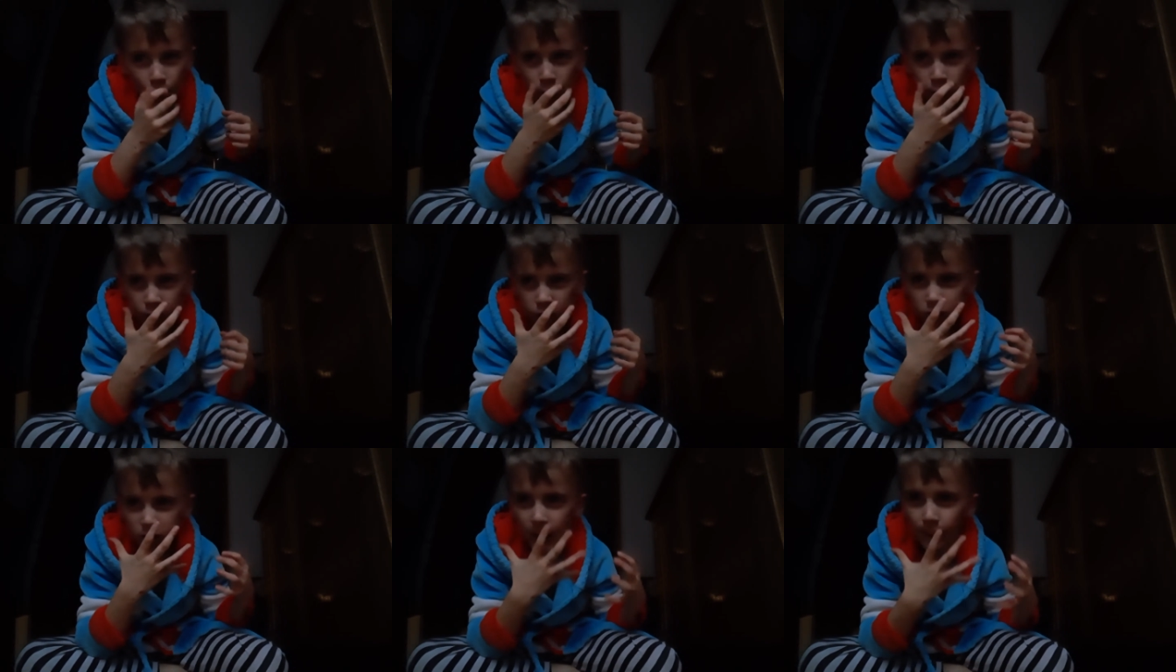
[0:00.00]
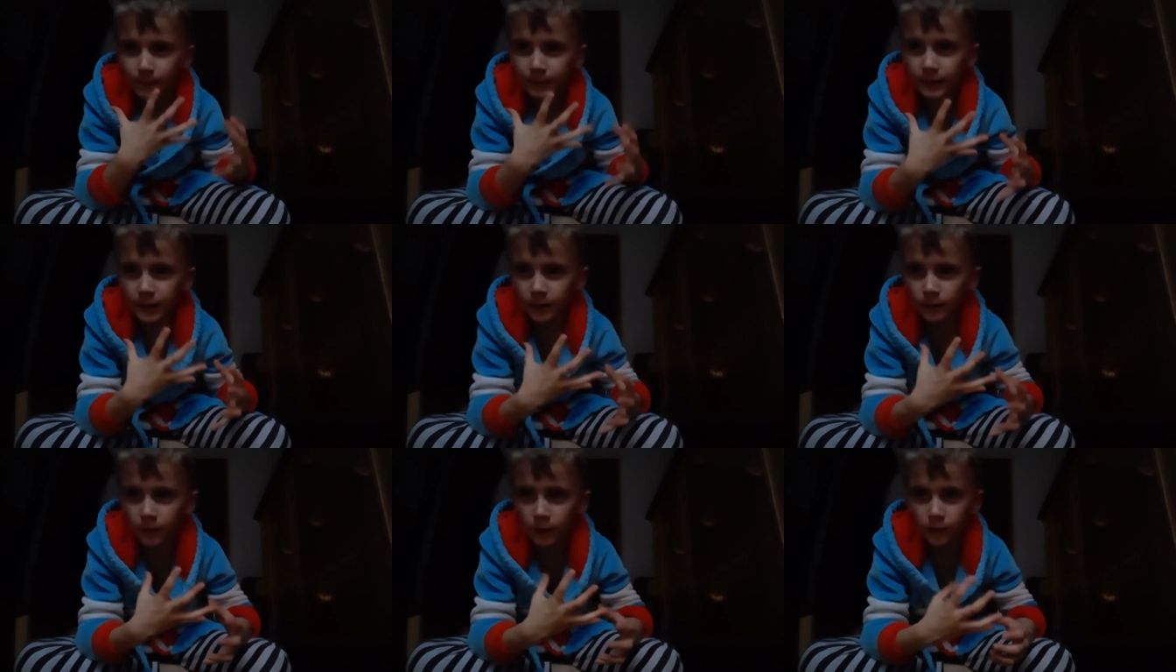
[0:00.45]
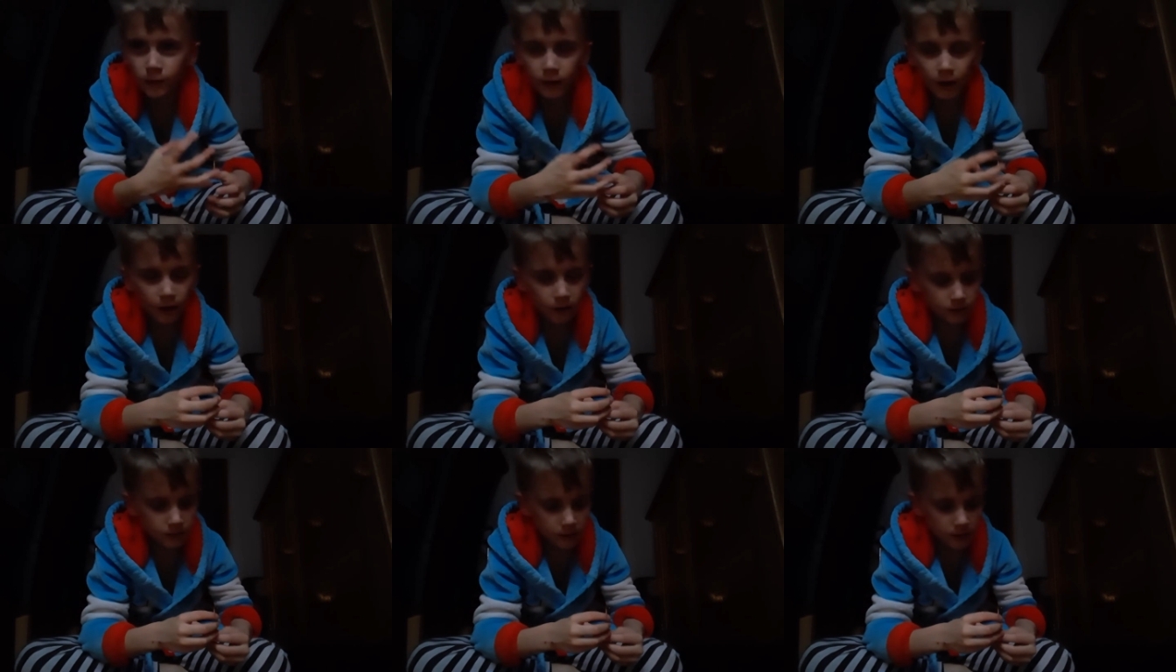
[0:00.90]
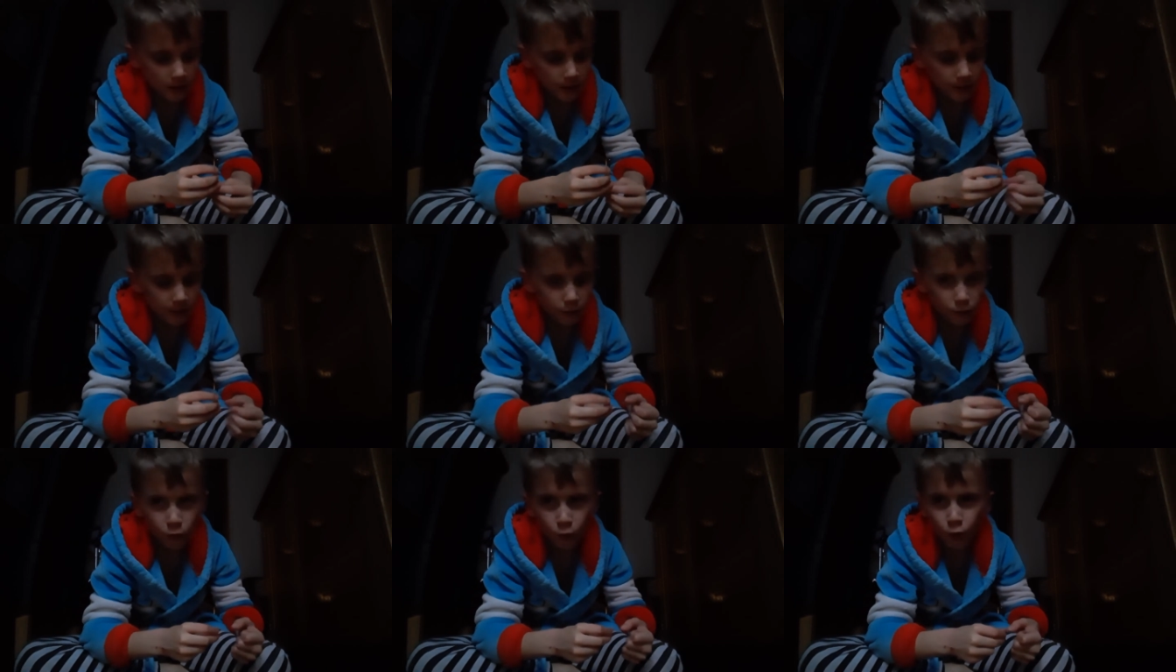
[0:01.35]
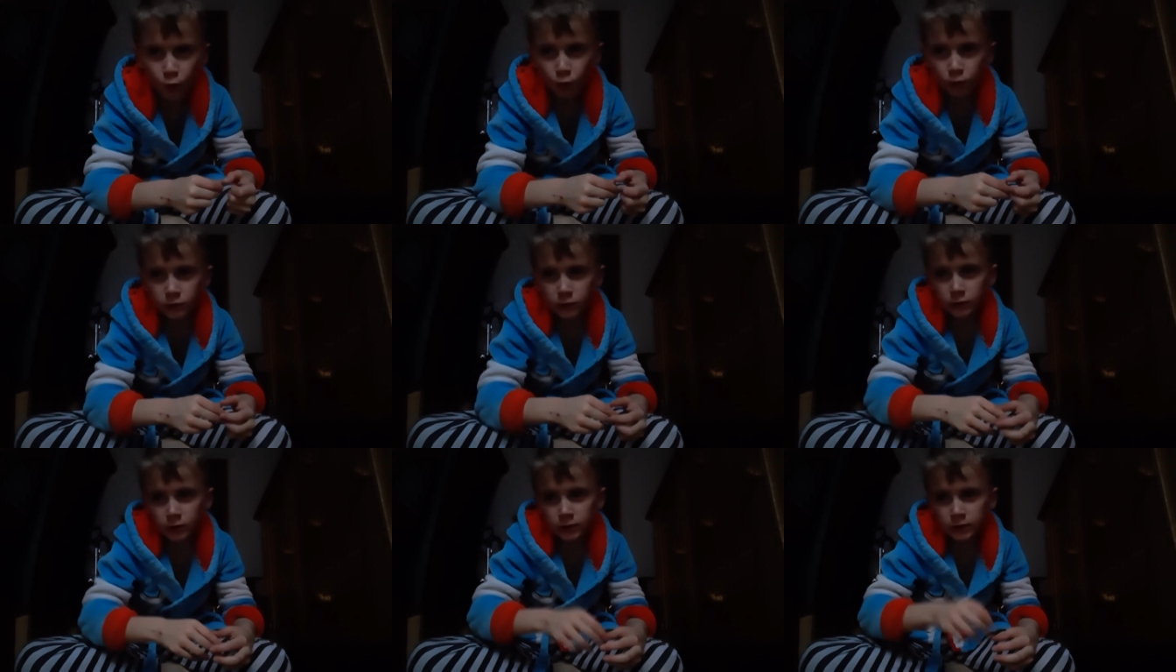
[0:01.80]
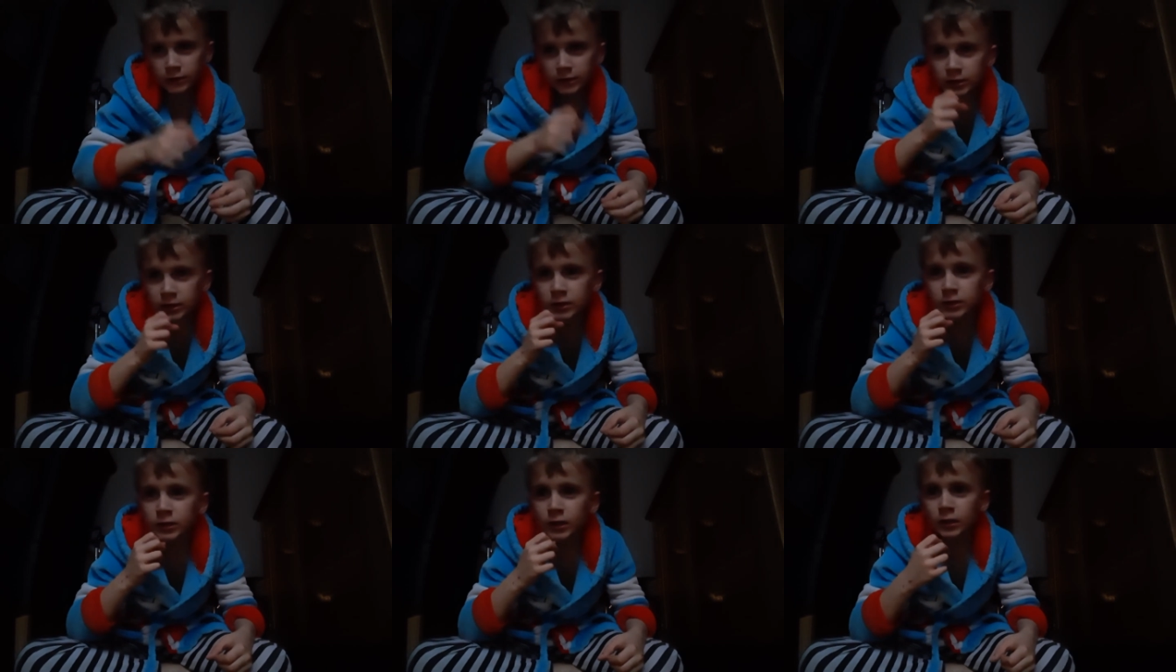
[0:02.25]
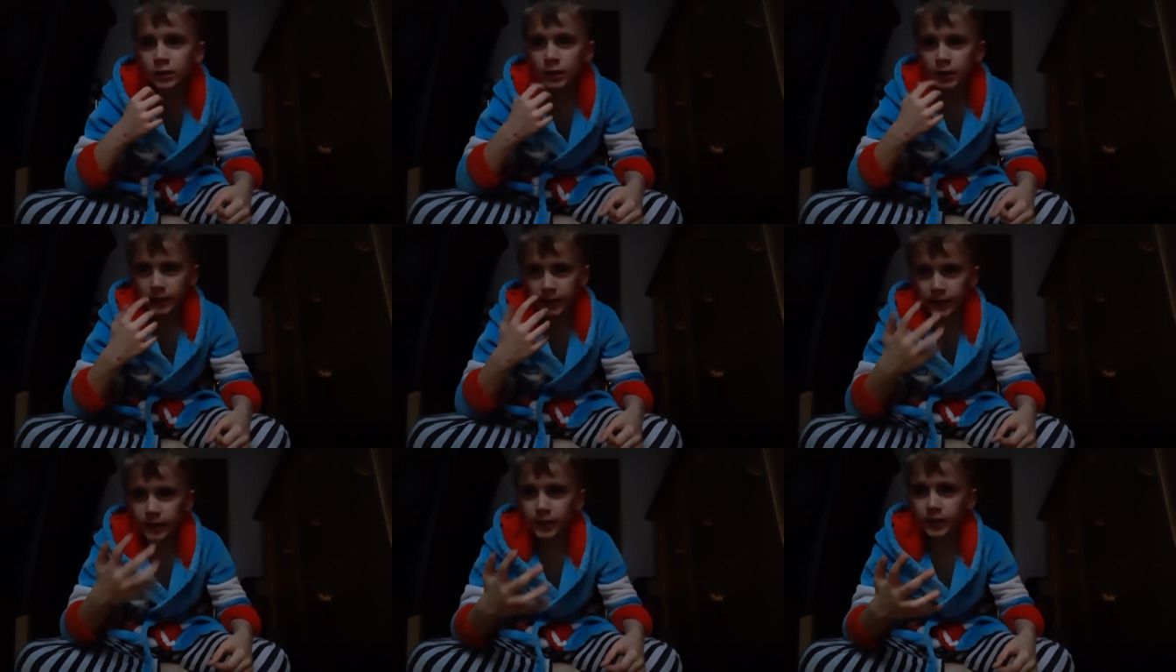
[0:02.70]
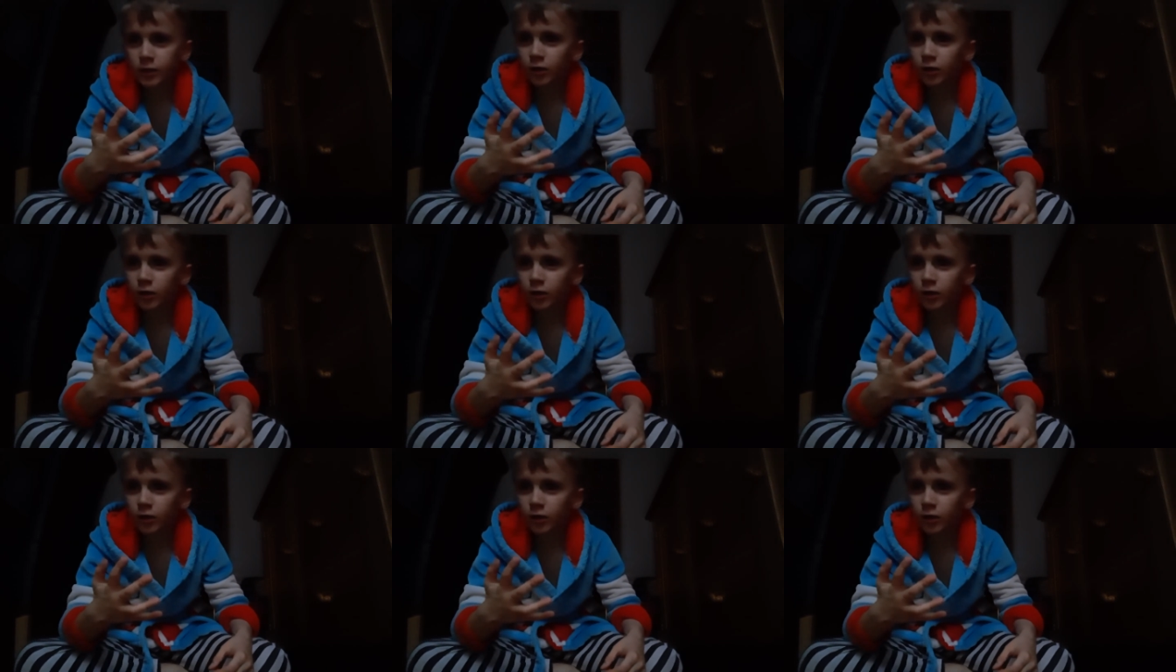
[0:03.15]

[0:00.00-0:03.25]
slap them with a lightsaber too. He